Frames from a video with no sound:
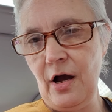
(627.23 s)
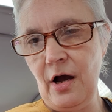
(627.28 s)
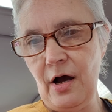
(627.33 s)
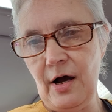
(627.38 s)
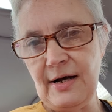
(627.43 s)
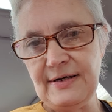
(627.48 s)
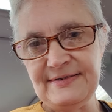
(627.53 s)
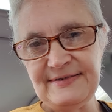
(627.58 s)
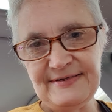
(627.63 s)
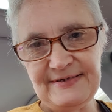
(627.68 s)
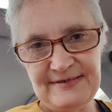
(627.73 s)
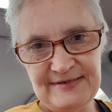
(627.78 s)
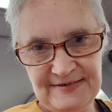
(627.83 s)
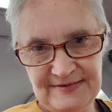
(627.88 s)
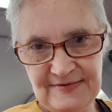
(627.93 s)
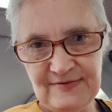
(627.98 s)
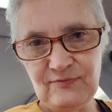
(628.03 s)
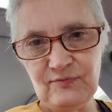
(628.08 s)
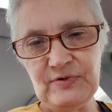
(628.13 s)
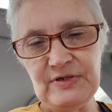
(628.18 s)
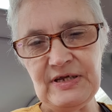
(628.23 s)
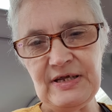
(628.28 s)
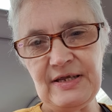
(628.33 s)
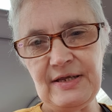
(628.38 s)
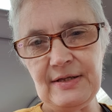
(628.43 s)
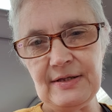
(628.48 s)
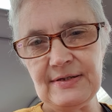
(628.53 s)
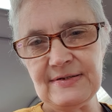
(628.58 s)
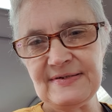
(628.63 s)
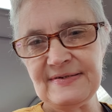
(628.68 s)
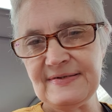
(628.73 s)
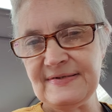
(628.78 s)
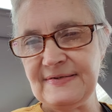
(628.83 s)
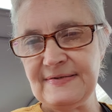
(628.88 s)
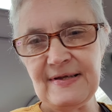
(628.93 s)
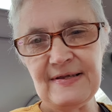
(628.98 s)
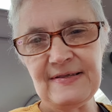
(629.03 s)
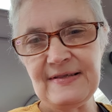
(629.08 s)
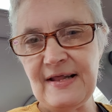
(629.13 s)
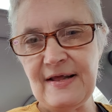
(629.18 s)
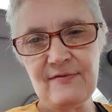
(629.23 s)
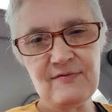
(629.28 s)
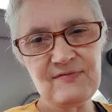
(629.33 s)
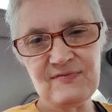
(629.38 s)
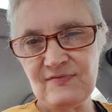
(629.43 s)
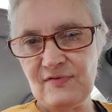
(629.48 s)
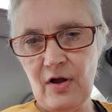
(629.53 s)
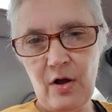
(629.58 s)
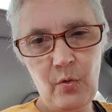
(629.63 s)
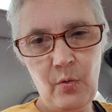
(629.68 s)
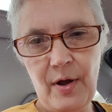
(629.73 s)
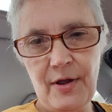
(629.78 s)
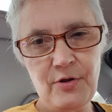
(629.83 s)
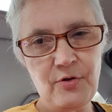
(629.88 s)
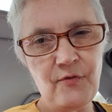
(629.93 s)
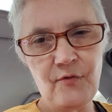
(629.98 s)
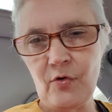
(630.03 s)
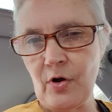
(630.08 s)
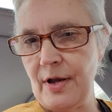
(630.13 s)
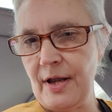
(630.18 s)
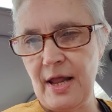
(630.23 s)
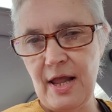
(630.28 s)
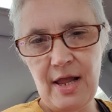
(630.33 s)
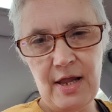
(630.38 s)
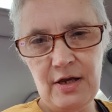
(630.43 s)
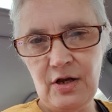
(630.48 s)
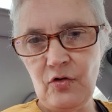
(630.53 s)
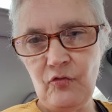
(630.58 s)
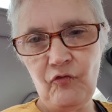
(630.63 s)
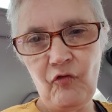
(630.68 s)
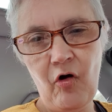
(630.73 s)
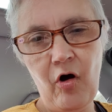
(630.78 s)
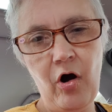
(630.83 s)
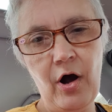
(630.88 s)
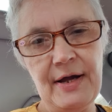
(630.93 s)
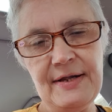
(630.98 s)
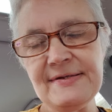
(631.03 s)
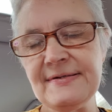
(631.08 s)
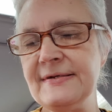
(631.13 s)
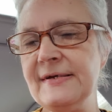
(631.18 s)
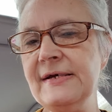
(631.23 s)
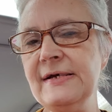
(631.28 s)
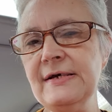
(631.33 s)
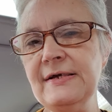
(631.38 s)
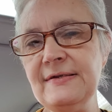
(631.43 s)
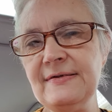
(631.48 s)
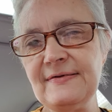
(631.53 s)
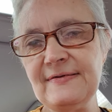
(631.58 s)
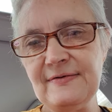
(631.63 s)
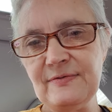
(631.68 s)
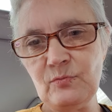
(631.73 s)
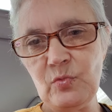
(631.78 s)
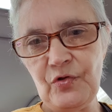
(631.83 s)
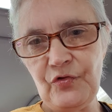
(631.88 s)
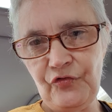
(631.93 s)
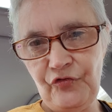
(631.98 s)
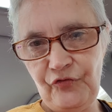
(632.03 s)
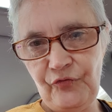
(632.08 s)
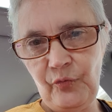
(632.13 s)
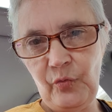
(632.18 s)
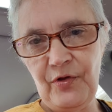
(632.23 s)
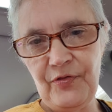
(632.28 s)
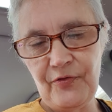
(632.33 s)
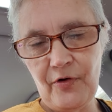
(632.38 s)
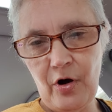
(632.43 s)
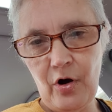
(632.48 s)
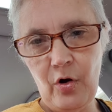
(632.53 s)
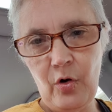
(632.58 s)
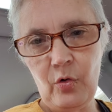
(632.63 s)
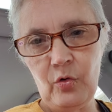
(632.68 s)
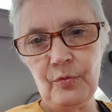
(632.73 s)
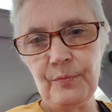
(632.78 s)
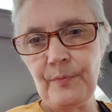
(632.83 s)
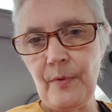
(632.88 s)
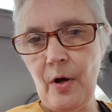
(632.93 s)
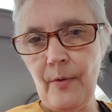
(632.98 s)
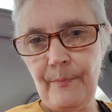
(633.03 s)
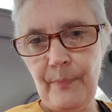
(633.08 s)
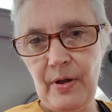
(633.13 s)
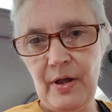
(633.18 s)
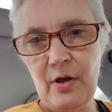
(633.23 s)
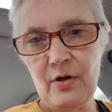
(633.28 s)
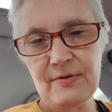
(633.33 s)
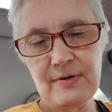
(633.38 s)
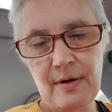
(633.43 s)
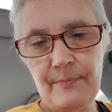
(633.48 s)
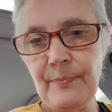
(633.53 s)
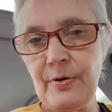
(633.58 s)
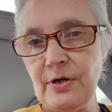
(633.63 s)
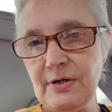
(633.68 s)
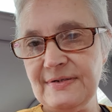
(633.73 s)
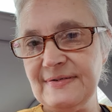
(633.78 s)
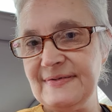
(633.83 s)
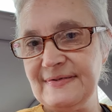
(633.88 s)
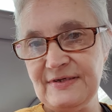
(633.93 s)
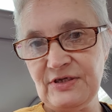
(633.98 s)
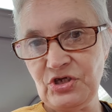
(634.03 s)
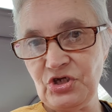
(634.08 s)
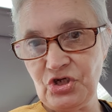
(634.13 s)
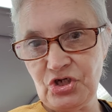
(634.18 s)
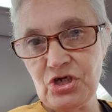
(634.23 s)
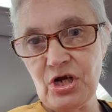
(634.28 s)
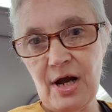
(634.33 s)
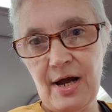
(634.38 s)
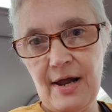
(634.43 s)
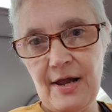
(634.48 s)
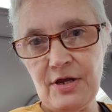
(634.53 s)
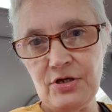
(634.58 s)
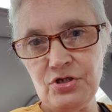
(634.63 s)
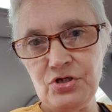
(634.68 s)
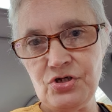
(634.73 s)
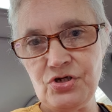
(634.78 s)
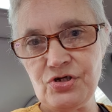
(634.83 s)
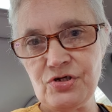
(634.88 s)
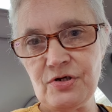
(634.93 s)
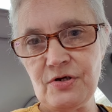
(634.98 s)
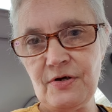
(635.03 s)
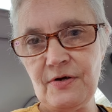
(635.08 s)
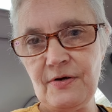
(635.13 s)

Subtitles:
I said, this is ridiculous. I said, there's no way you've got any right to withhold a person's change.